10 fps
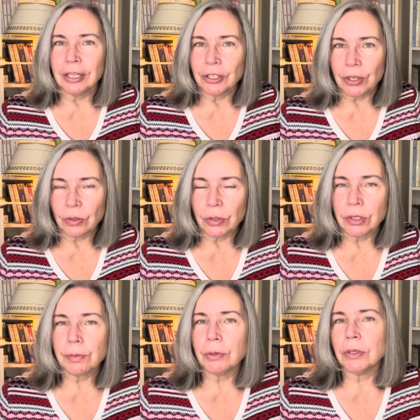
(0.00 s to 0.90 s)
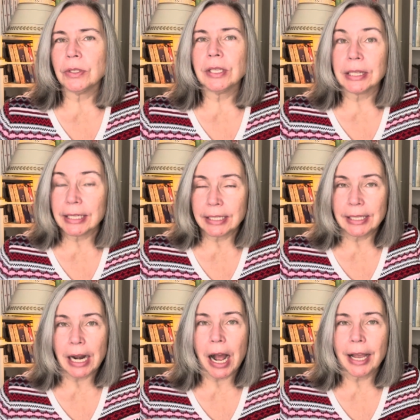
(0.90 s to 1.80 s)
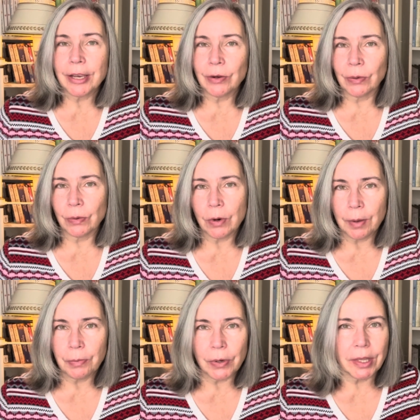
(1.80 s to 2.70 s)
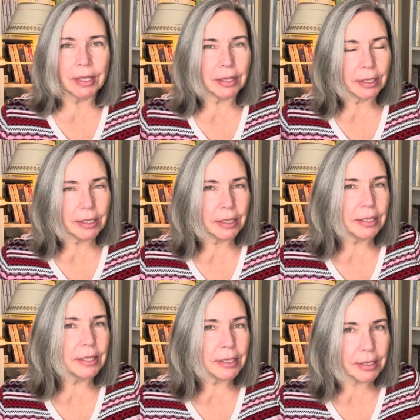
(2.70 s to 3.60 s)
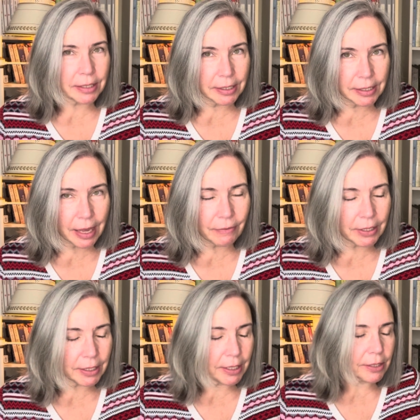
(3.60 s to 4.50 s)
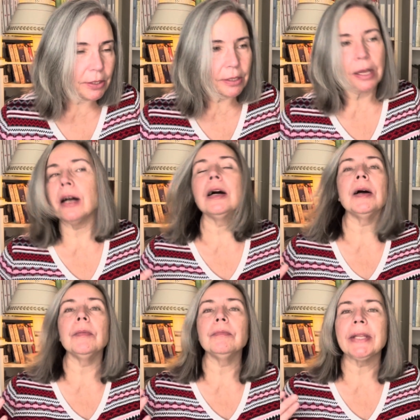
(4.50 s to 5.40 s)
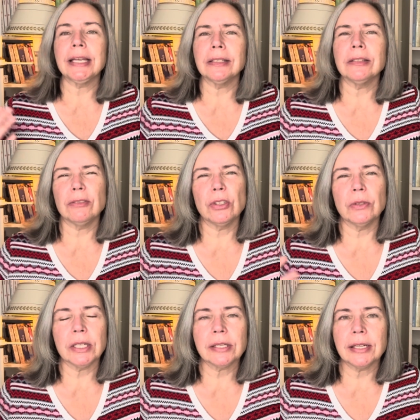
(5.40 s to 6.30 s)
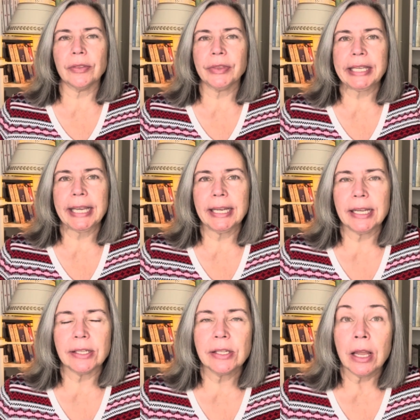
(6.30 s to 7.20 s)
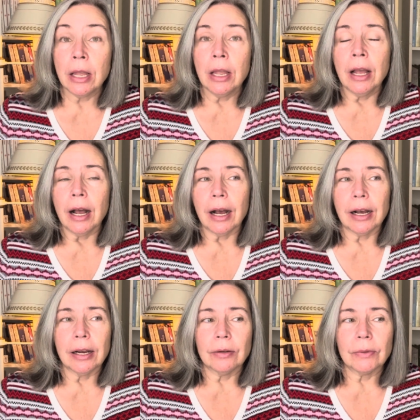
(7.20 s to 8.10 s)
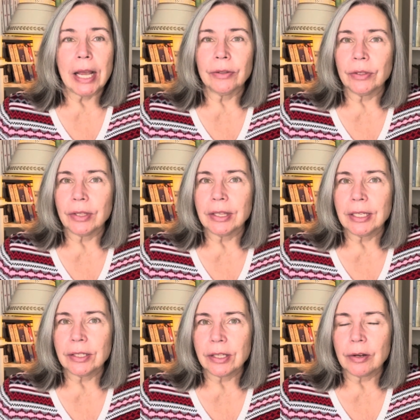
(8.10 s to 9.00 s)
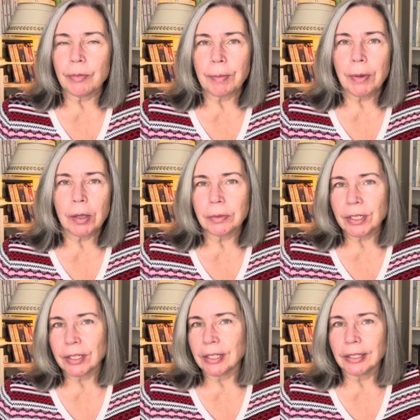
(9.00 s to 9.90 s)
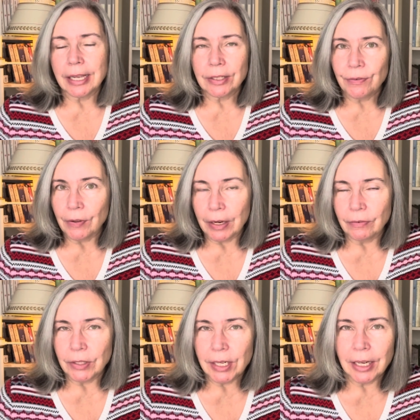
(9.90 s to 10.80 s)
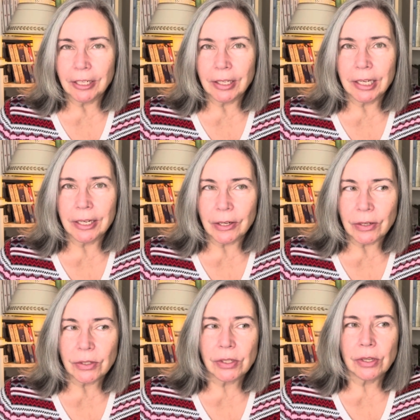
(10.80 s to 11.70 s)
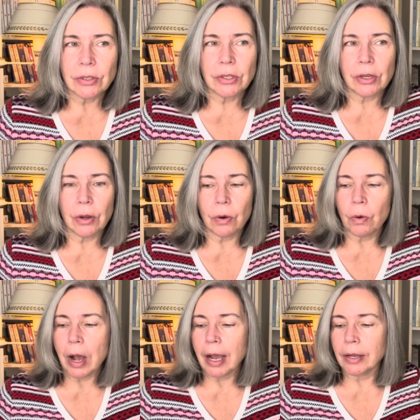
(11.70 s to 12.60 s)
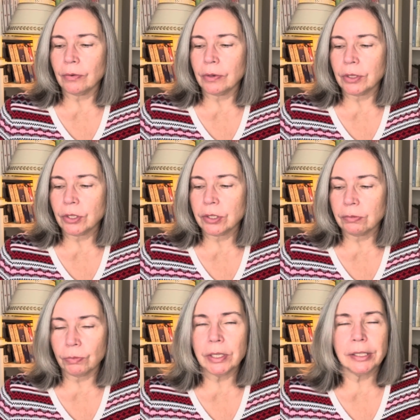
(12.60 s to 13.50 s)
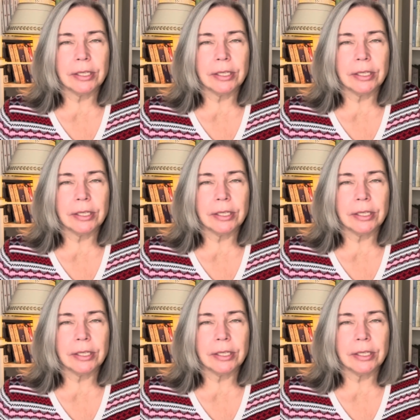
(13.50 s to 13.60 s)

children's books and things that I grew up with in the 60s and 70s, um, and to an extent the 80s, uh, rather than things that have been published in the last five or 10 years. So I was really